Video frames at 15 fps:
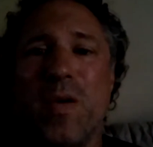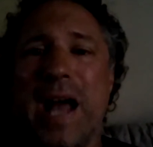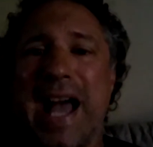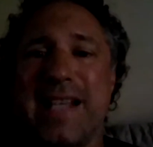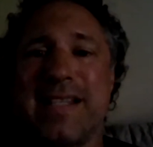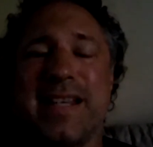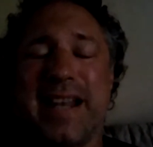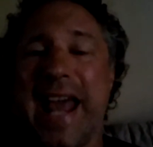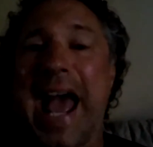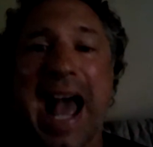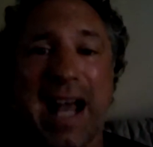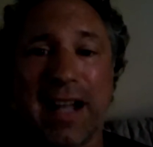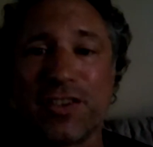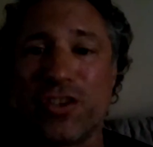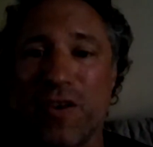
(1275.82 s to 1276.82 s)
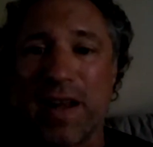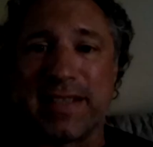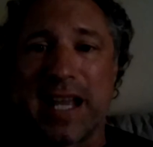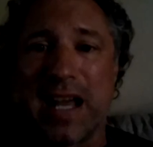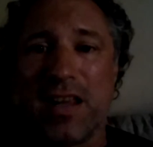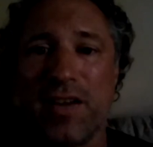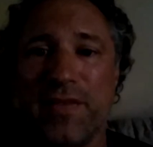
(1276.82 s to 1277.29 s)
as an actor on
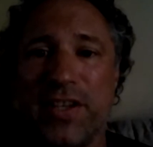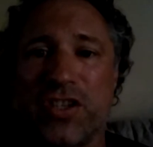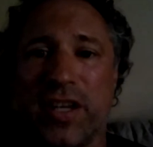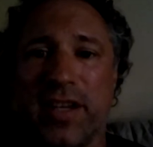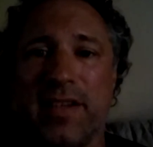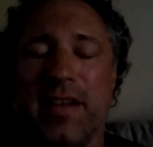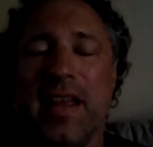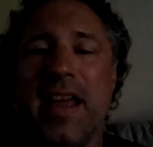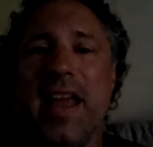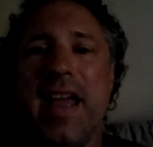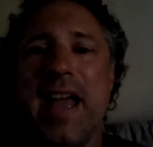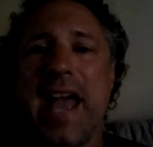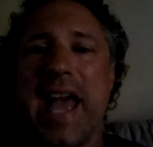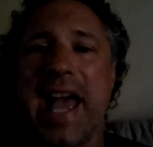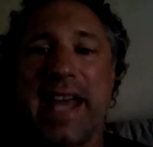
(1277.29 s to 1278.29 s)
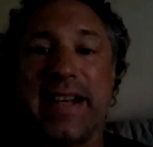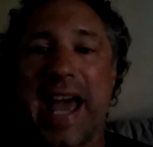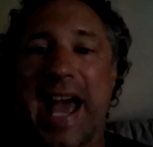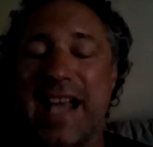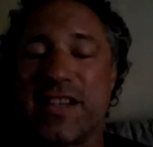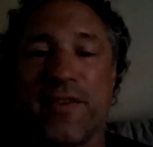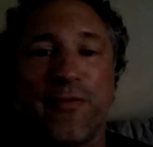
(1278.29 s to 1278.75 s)
television and
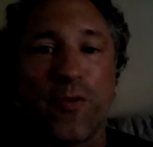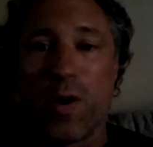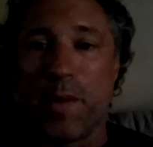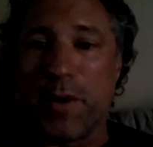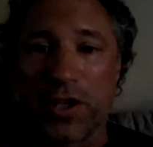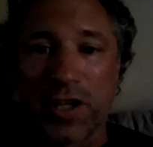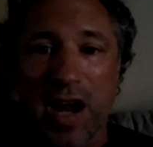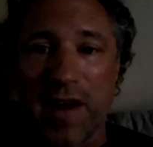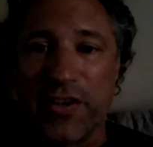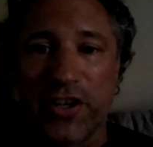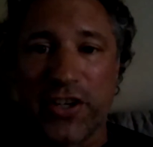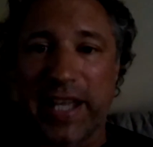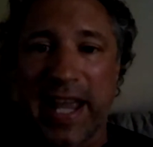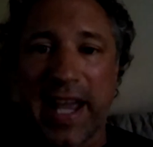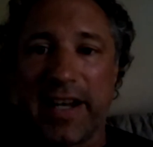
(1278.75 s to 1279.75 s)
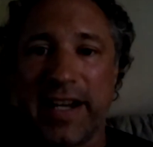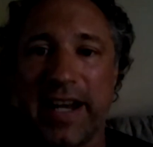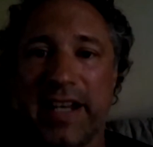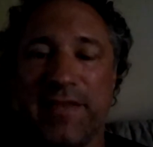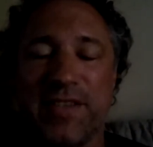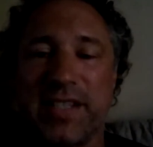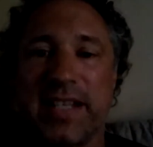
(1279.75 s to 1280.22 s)
as a former governor
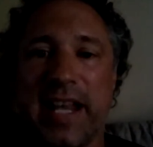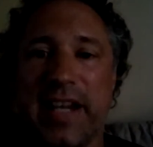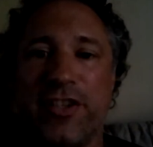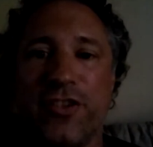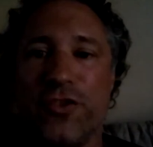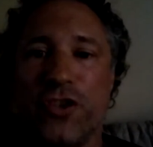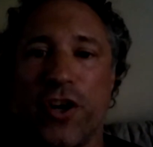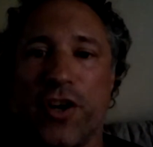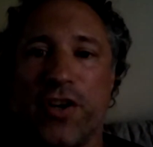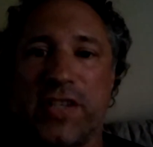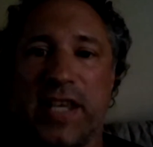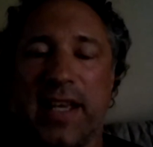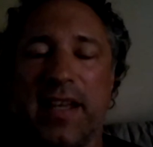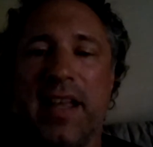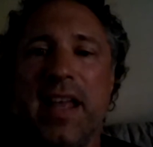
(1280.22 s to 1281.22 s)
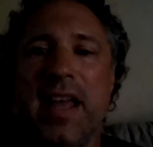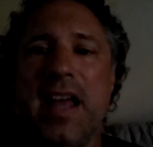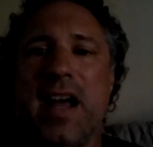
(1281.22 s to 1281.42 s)
candidate of the state of New Jersey,